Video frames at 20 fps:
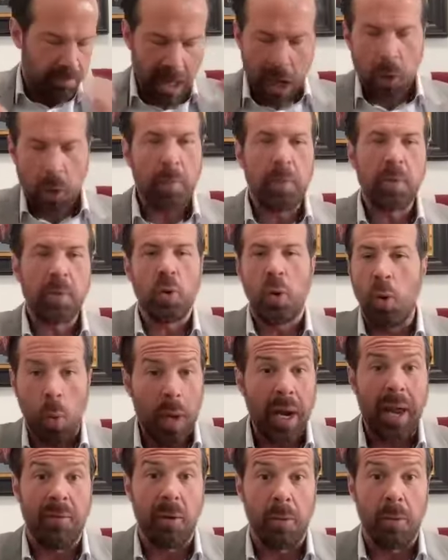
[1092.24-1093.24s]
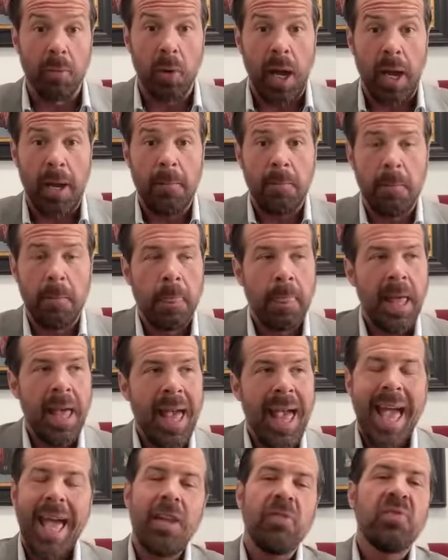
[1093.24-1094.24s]
highway patrol, whatever. Right.
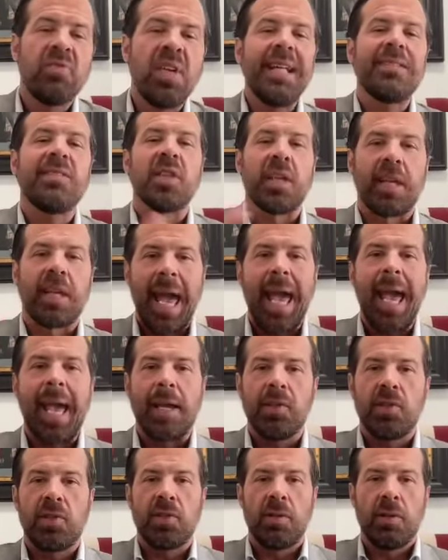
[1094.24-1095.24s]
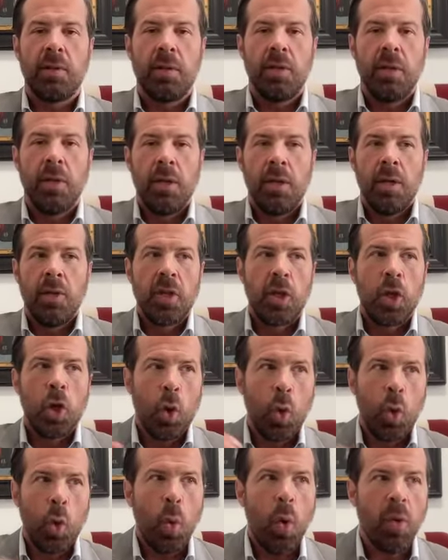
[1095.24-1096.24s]
And if that's the case, then
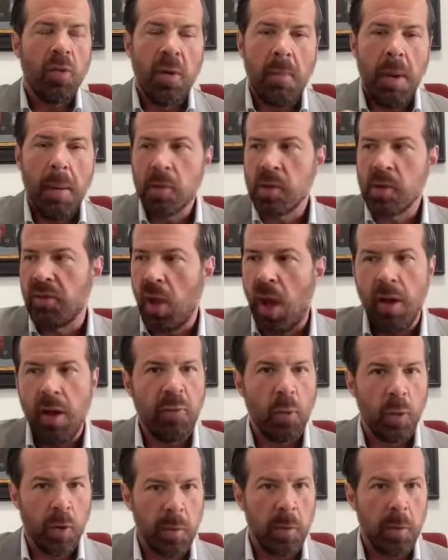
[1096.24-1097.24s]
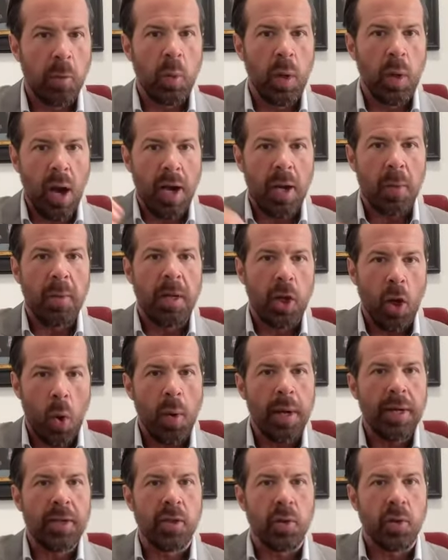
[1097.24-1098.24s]
who are the members of law enforcement we ought to be
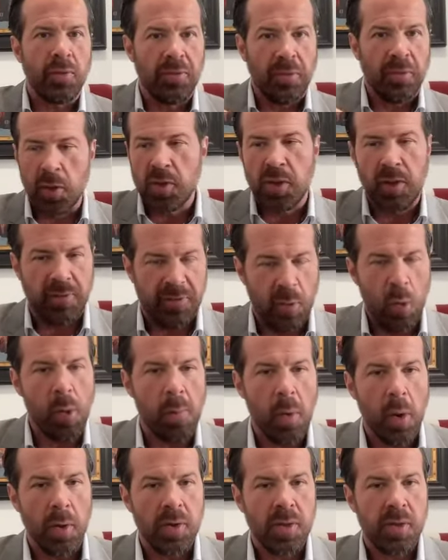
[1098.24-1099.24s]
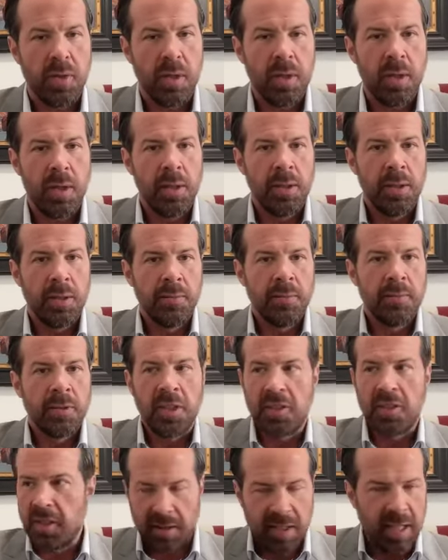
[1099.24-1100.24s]
going to first and foremost
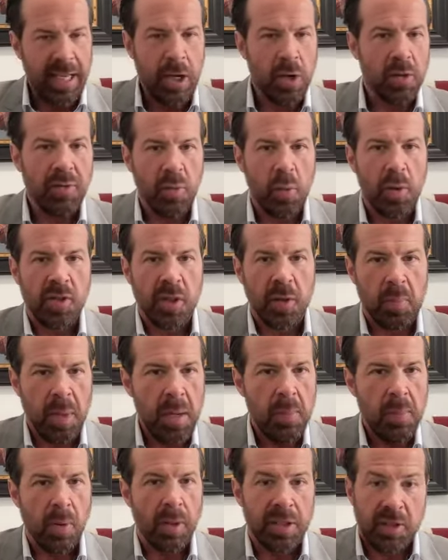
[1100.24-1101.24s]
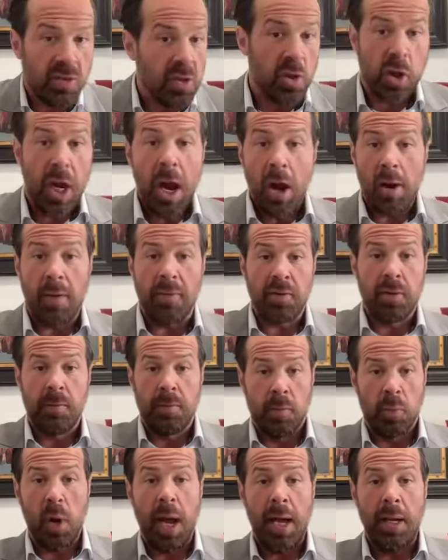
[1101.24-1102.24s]
to hear the voice of the people? It's the sheriffs,
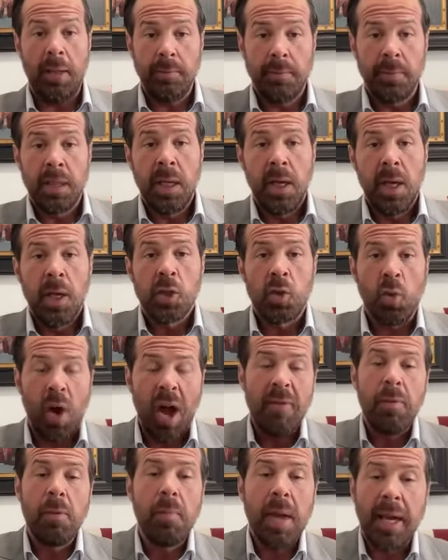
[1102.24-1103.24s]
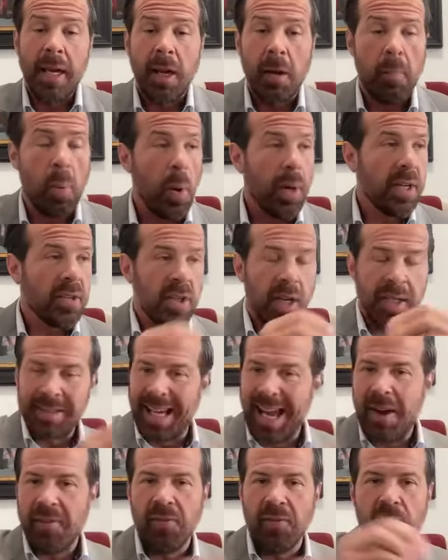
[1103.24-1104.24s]
right? So I've been making a point to talk
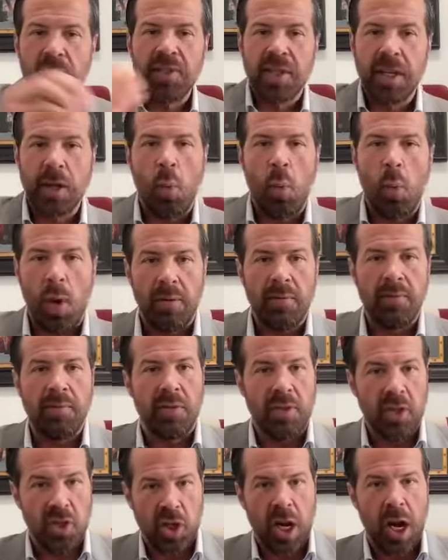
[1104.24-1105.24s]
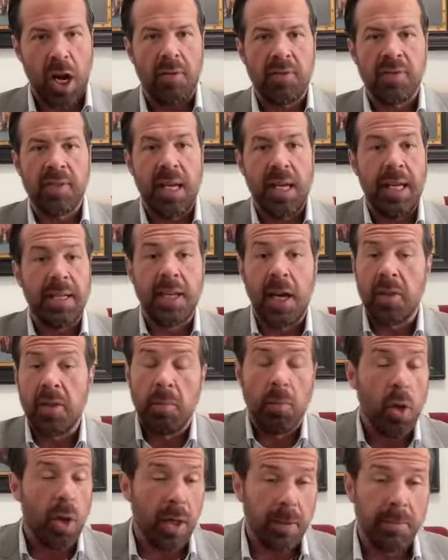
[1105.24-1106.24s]
to every single one of the sheriffs and tell
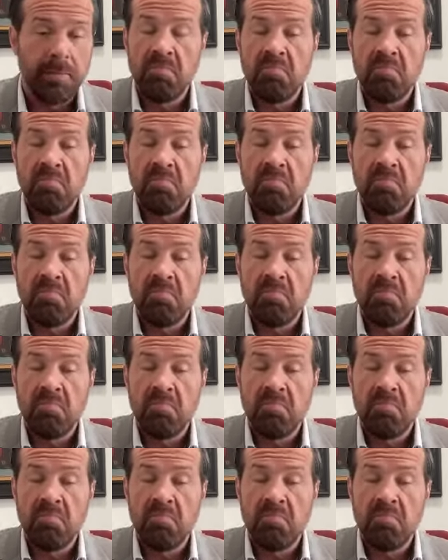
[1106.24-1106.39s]
them, look,